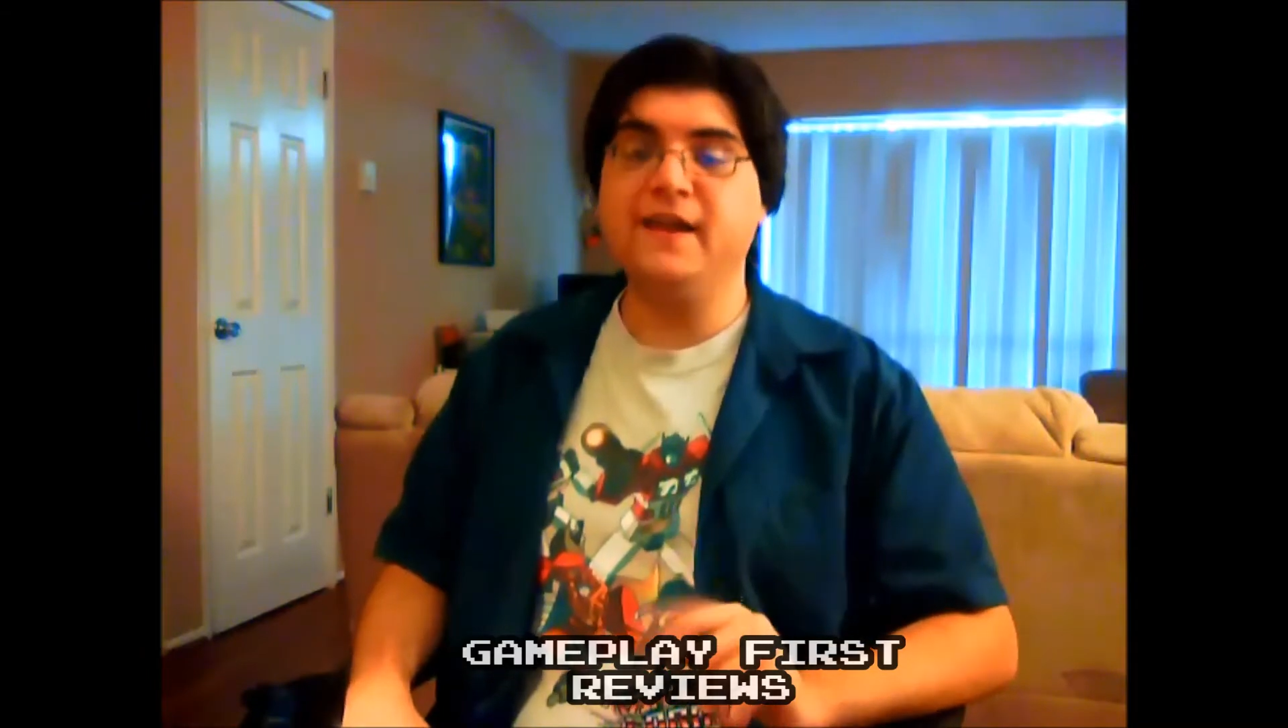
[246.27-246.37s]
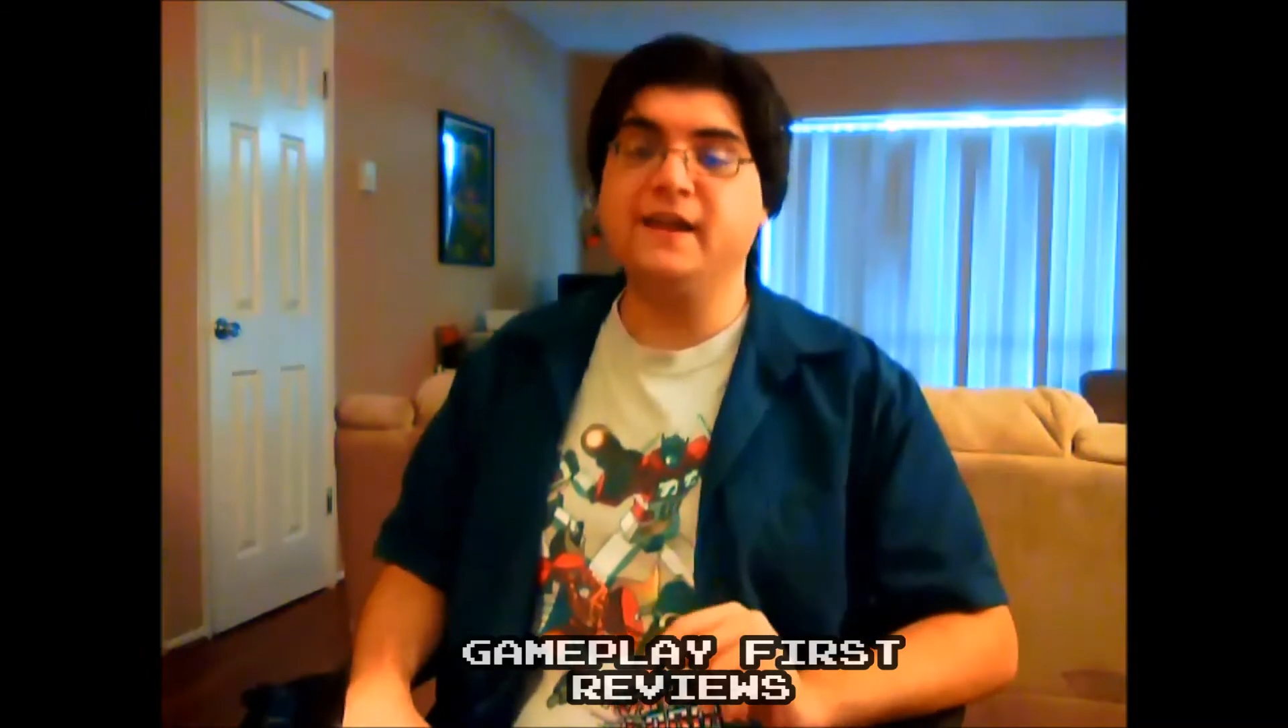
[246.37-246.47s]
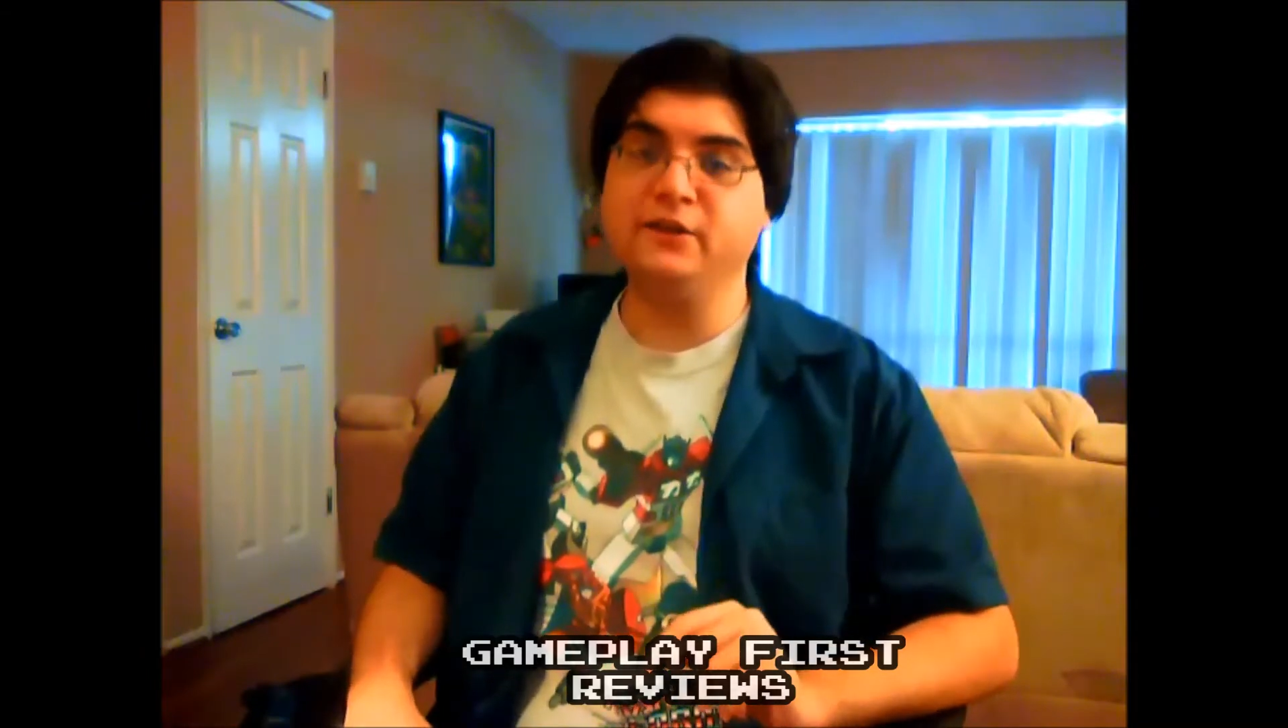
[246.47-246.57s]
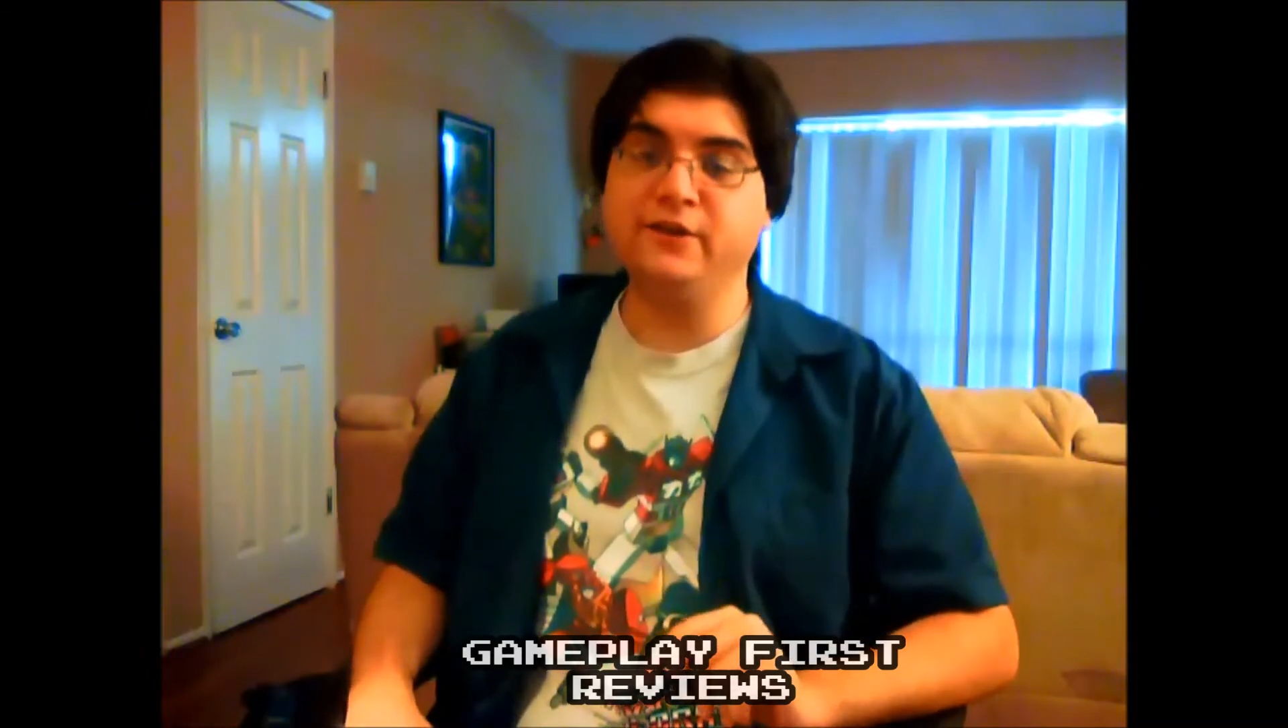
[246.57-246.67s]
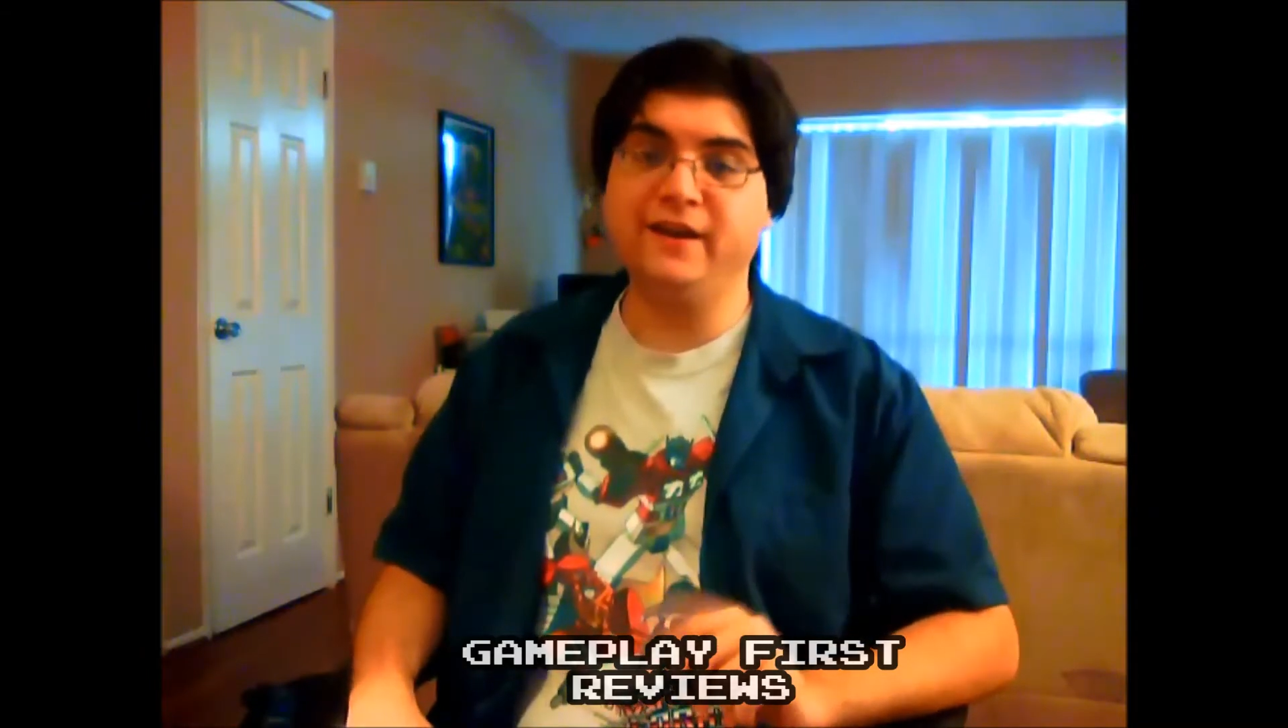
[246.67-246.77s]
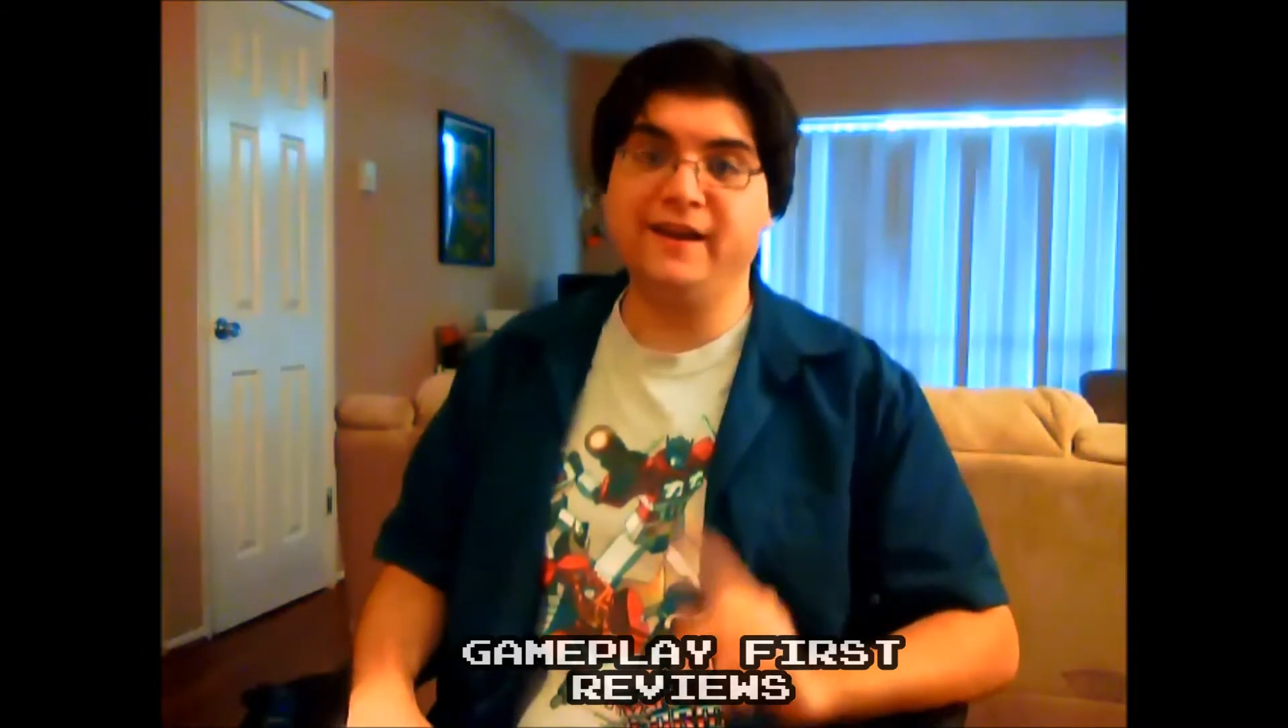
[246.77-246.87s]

included